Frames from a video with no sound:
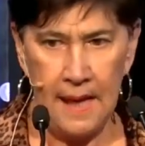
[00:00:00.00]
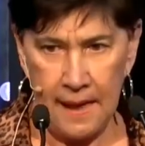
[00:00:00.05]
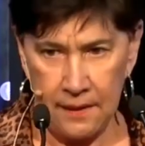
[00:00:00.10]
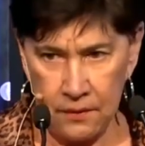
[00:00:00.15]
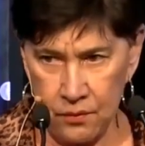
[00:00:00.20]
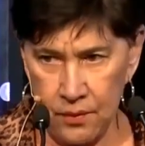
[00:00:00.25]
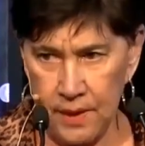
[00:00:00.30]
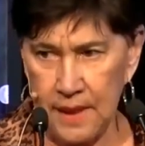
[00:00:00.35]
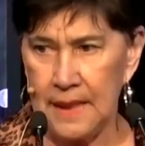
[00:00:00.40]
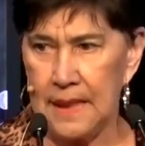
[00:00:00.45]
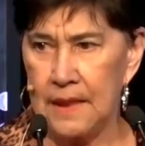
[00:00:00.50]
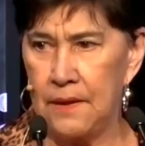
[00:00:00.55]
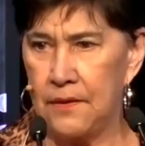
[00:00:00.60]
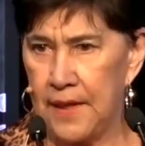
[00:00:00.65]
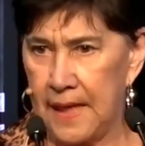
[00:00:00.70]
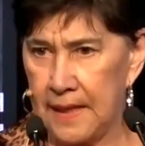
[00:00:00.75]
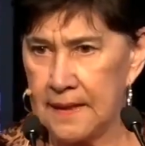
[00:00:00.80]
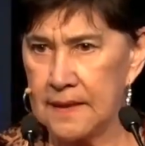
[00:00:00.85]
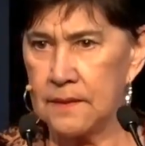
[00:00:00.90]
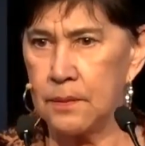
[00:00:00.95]
And really,
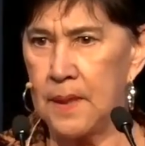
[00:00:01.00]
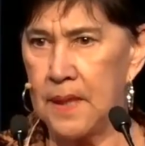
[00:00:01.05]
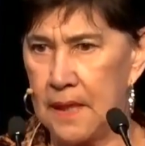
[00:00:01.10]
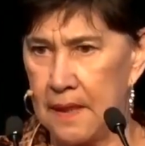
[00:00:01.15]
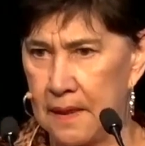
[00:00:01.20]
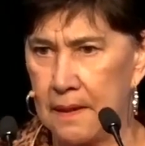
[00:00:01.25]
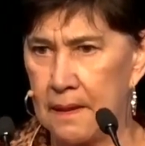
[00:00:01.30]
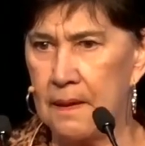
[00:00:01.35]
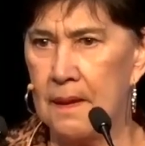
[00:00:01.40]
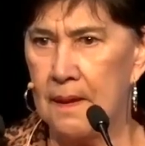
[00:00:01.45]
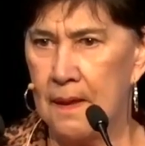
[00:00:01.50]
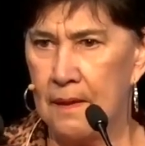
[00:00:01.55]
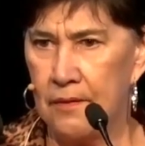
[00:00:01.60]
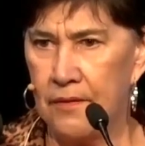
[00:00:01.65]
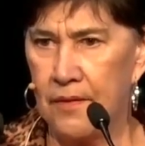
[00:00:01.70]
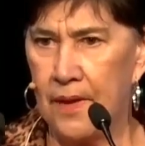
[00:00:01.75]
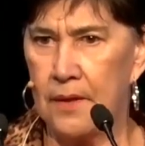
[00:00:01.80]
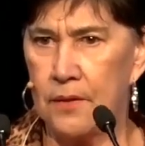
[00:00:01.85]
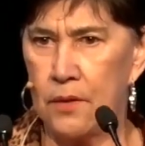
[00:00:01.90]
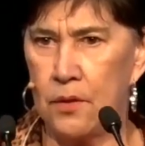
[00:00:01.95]
that's where
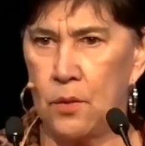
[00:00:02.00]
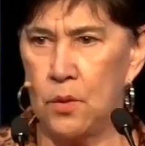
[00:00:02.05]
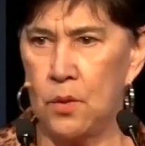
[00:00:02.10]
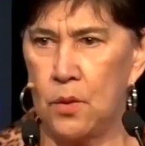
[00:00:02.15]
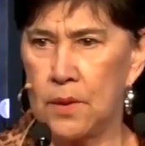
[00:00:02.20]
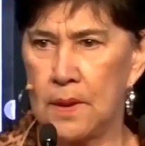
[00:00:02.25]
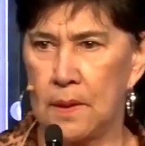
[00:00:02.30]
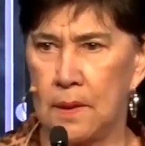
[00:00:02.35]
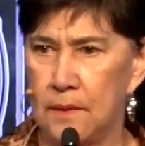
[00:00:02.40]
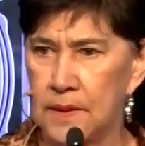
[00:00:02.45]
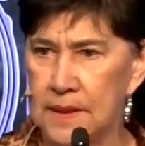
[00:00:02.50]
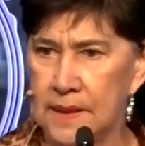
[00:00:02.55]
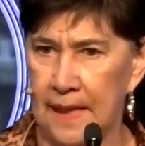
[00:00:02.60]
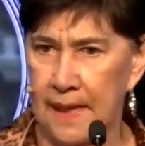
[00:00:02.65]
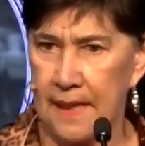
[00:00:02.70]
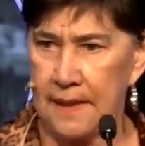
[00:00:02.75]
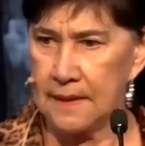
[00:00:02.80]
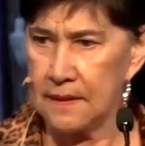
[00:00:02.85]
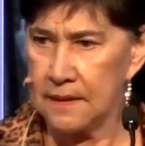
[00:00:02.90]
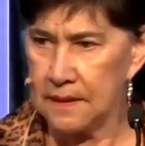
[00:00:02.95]
Whānau Ora
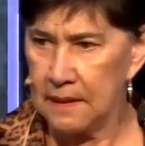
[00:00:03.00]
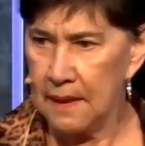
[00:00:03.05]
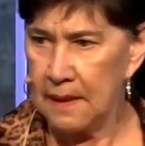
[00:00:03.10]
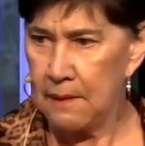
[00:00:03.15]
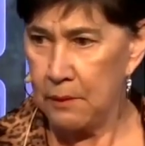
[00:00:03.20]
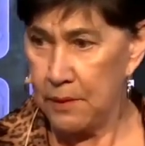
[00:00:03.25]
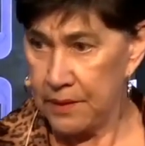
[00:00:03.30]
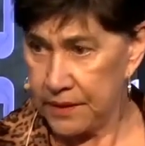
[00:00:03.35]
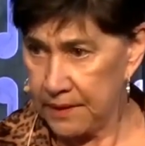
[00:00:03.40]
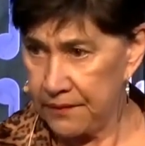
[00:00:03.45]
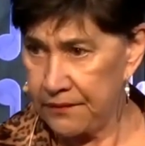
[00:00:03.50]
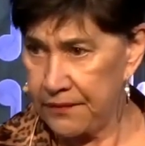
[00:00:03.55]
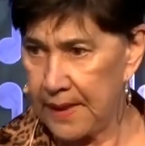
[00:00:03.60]
started with the